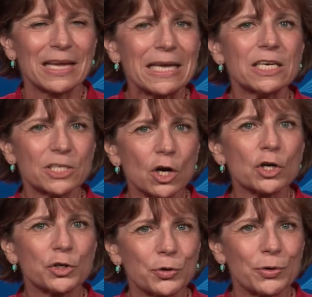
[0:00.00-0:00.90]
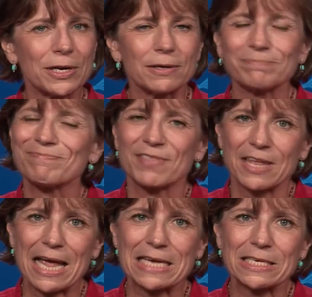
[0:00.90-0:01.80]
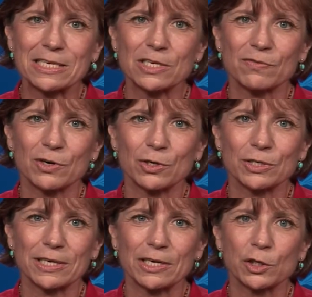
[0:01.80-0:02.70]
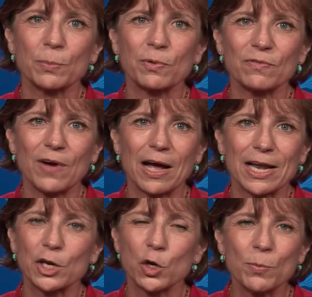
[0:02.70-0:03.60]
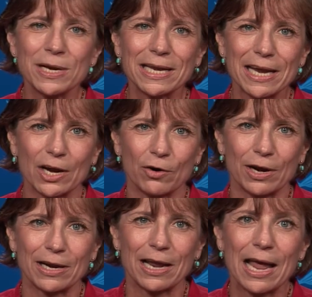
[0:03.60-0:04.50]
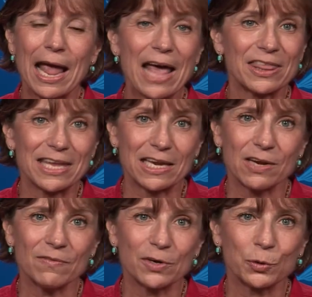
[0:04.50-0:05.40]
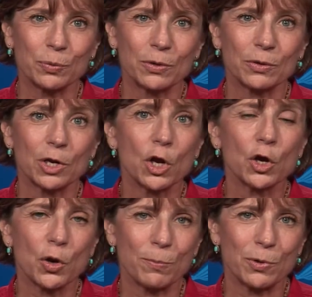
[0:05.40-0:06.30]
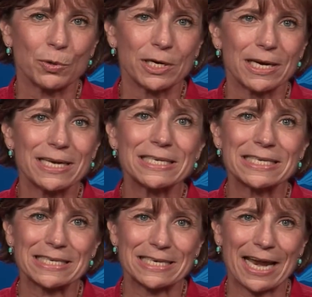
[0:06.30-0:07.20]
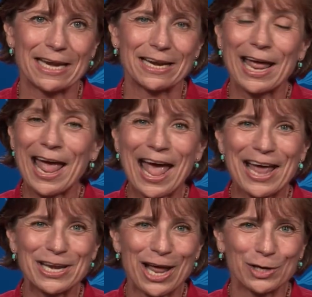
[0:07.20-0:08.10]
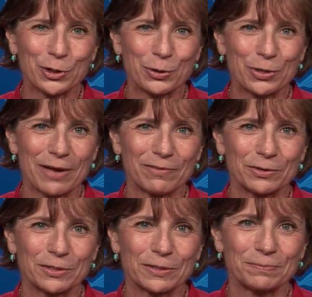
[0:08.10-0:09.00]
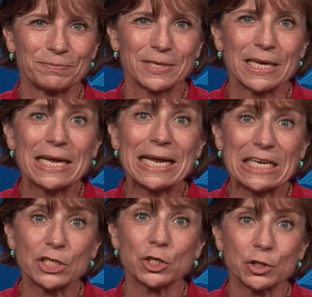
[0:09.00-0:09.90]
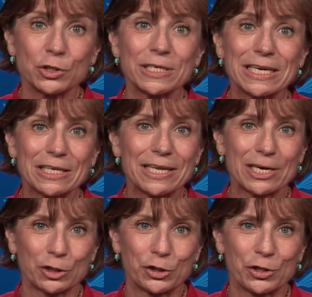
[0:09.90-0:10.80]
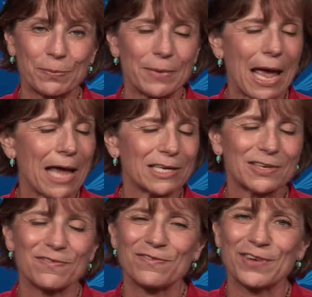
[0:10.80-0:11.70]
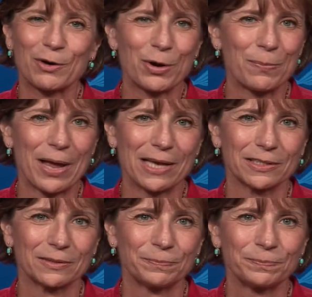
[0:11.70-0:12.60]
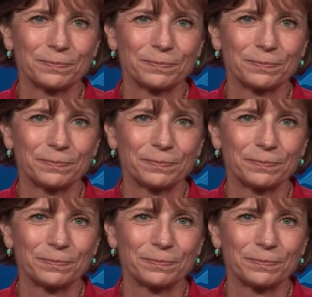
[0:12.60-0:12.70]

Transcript: It is our duty, the essence of nursing, to provide human caring at the individual, community, state, and national levels. It's nursing leadership at its very best.